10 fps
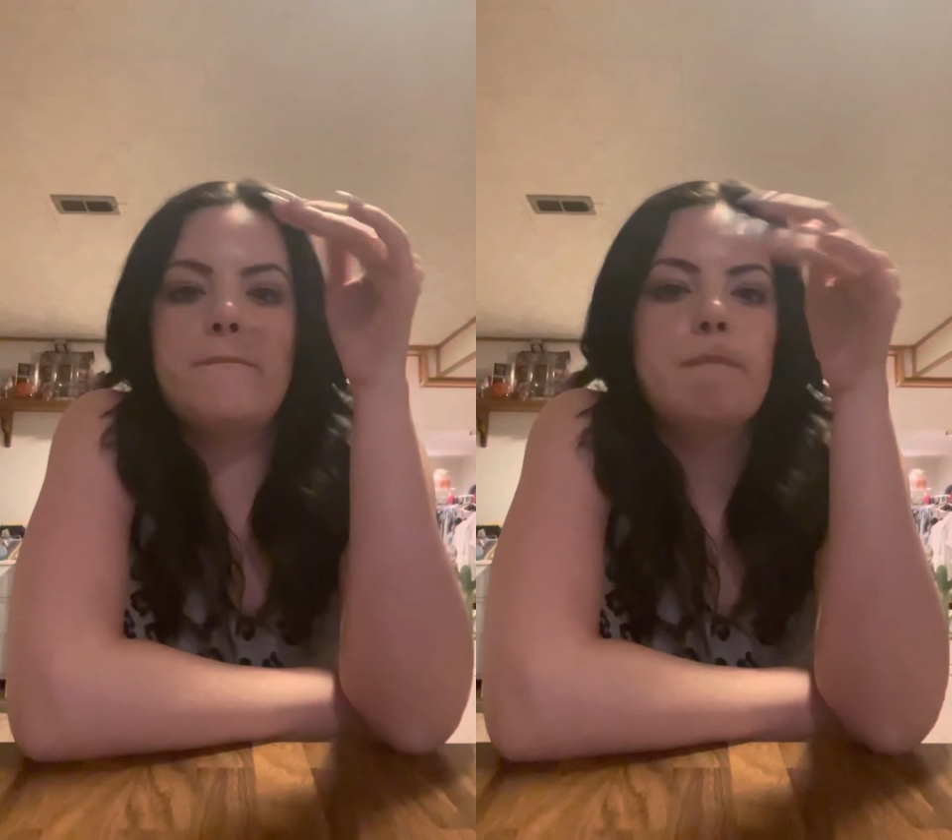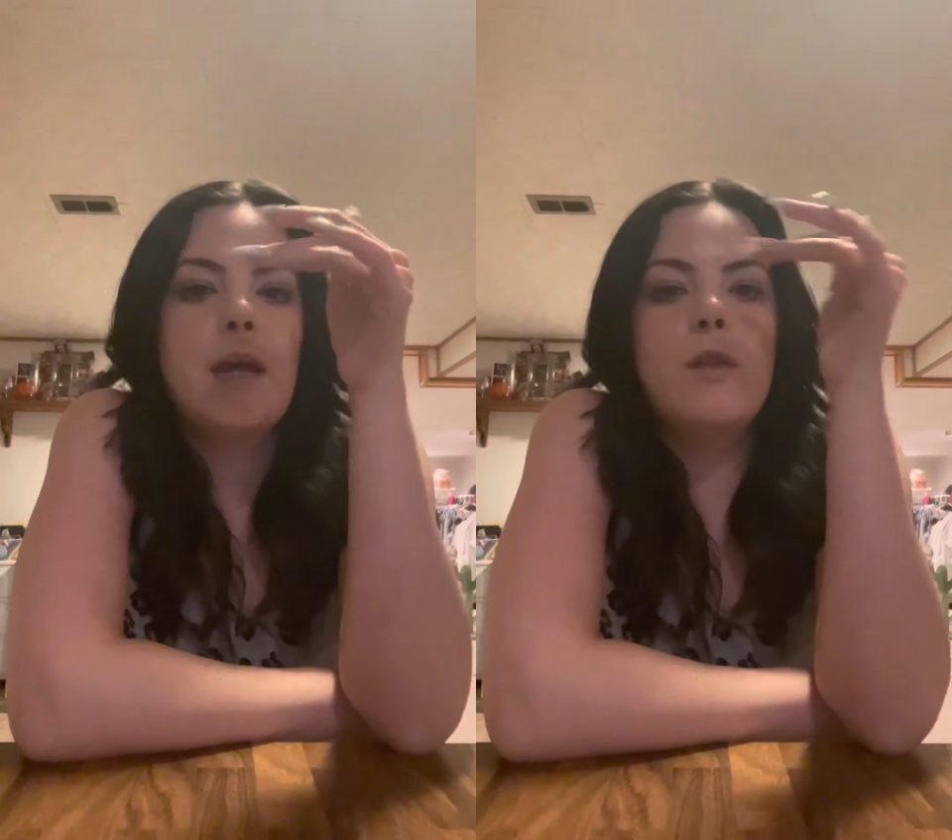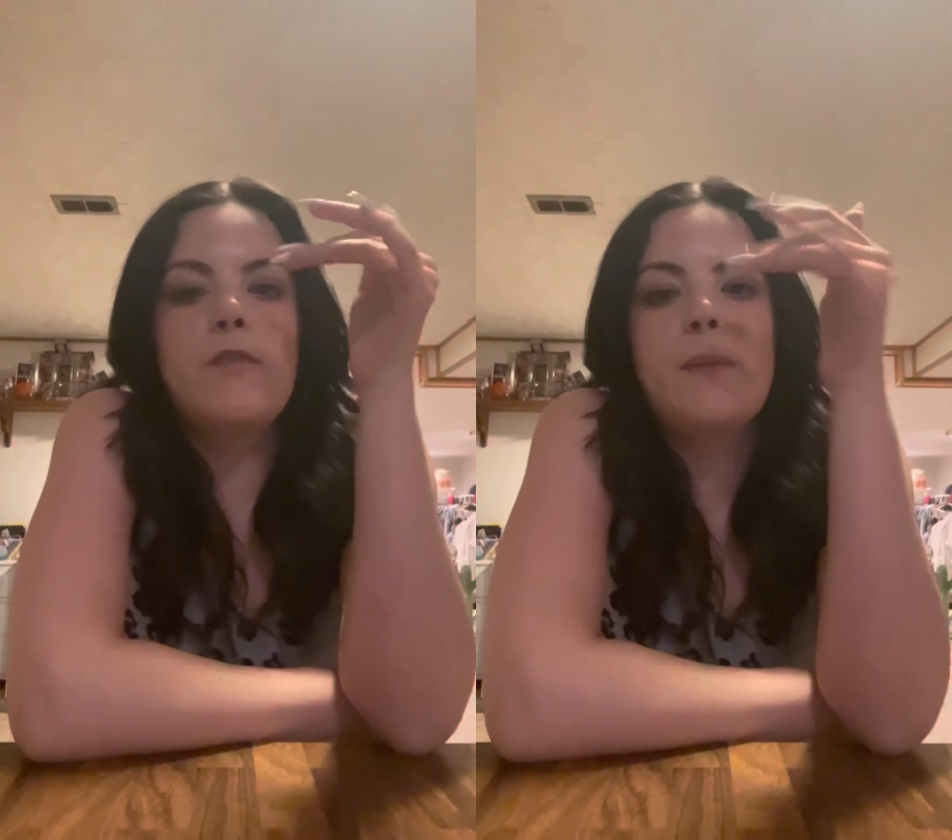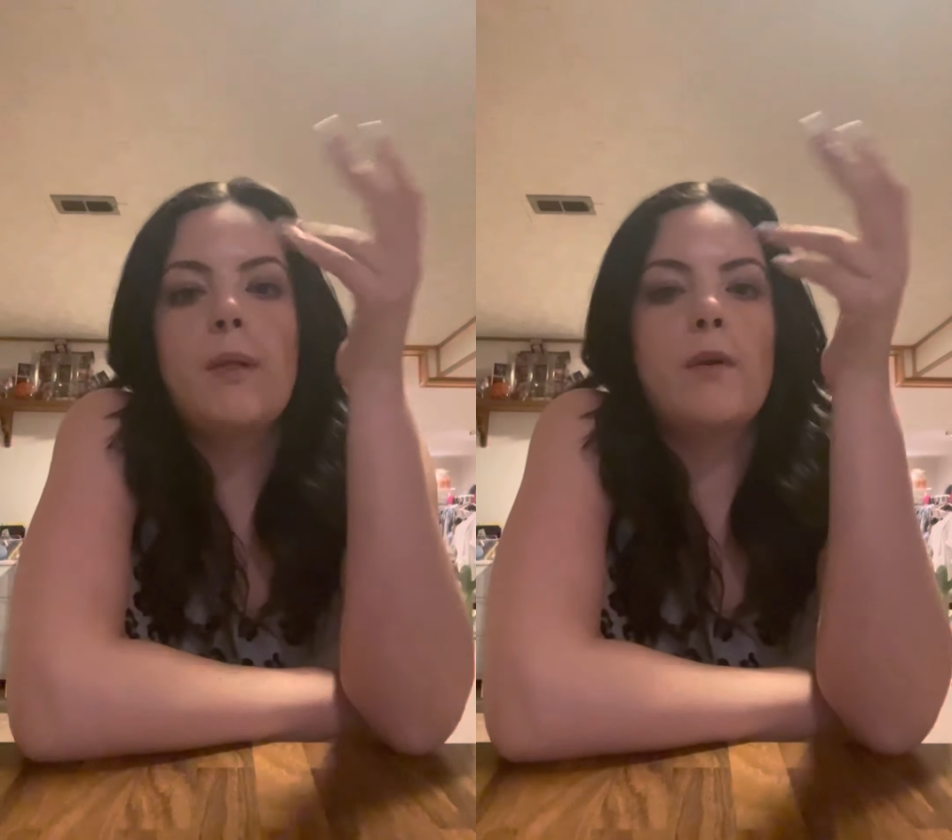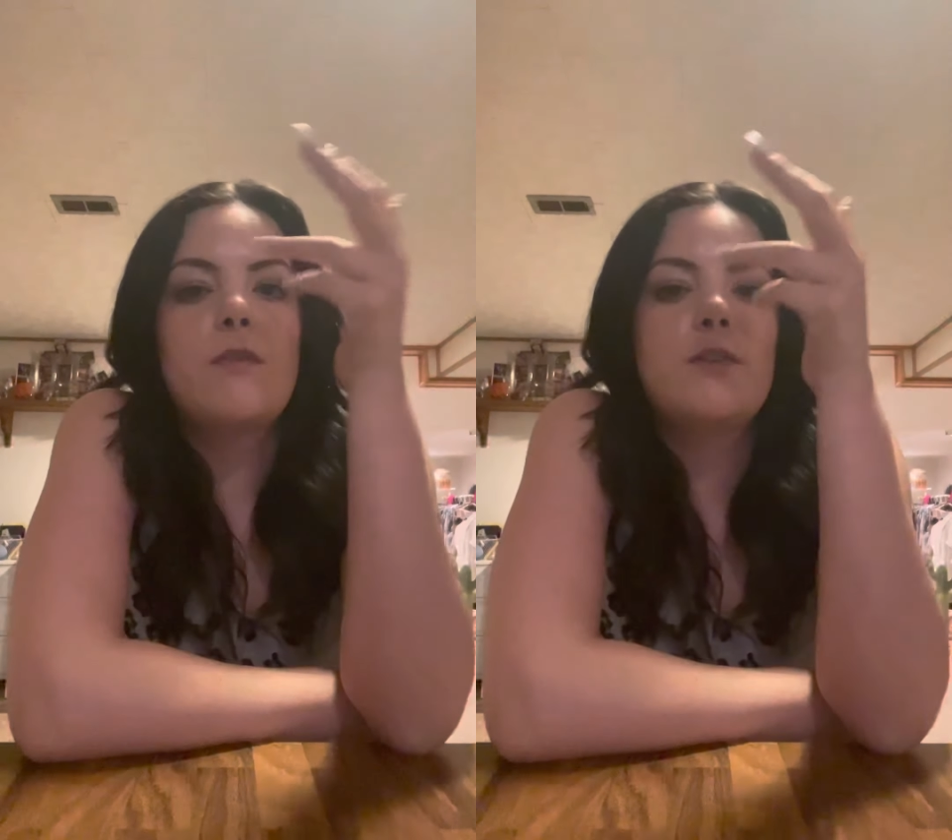male,
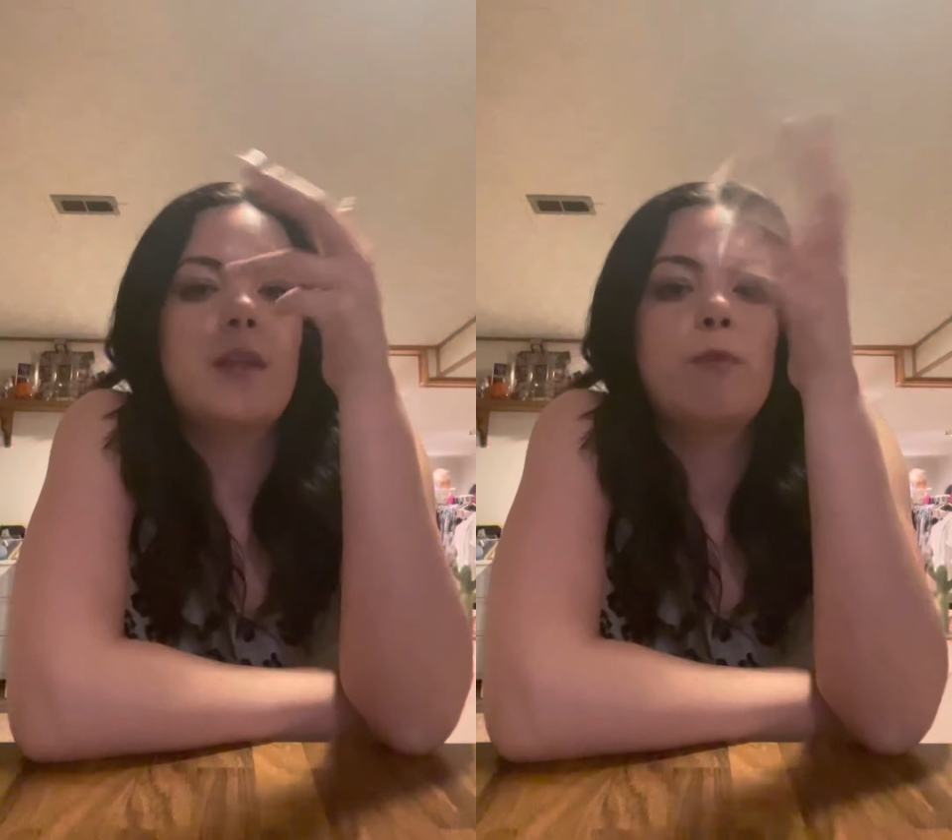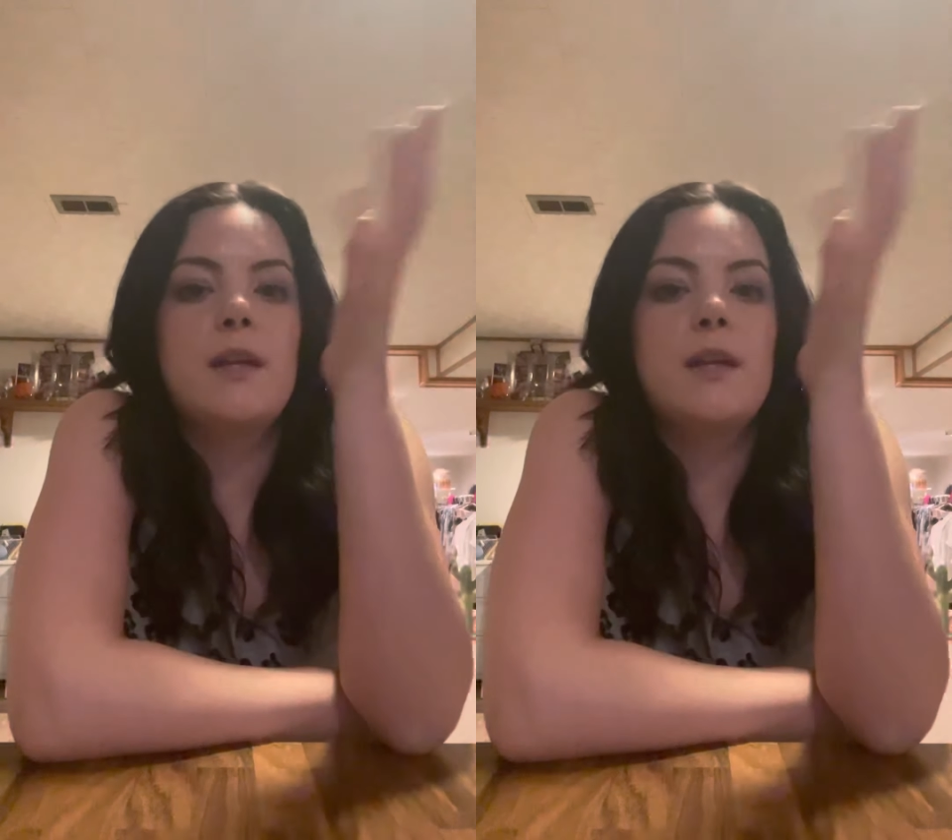female, whatever, celebrity,